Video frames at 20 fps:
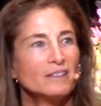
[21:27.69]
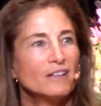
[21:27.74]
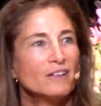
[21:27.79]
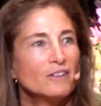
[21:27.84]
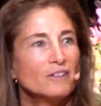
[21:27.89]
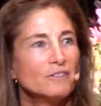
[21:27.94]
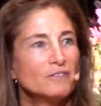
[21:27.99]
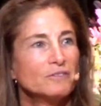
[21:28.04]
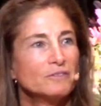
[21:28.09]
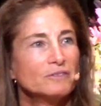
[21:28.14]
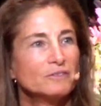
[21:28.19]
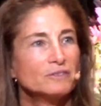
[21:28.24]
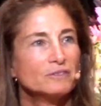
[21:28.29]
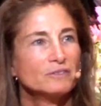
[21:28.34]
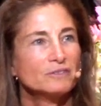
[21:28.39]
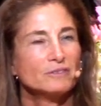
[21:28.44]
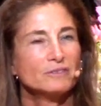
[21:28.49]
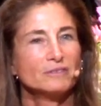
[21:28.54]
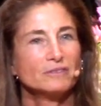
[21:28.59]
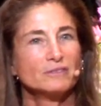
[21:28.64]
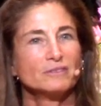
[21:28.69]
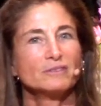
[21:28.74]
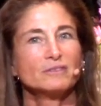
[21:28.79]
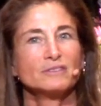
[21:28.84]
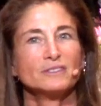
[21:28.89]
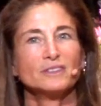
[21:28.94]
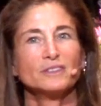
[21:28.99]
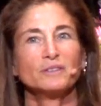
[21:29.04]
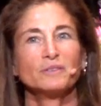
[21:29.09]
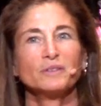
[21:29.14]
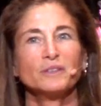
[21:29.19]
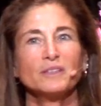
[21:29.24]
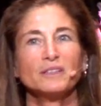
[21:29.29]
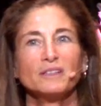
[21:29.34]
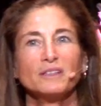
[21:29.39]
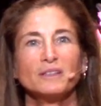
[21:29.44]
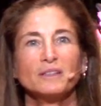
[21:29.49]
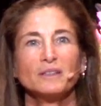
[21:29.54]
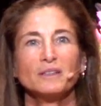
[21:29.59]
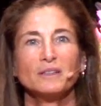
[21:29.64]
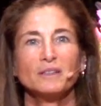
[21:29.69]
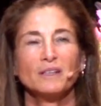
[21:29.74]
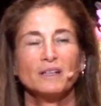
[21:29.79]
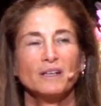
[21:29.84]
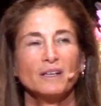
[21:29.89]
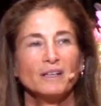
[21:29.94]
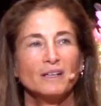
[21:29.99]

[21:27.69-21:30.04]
love, you know, really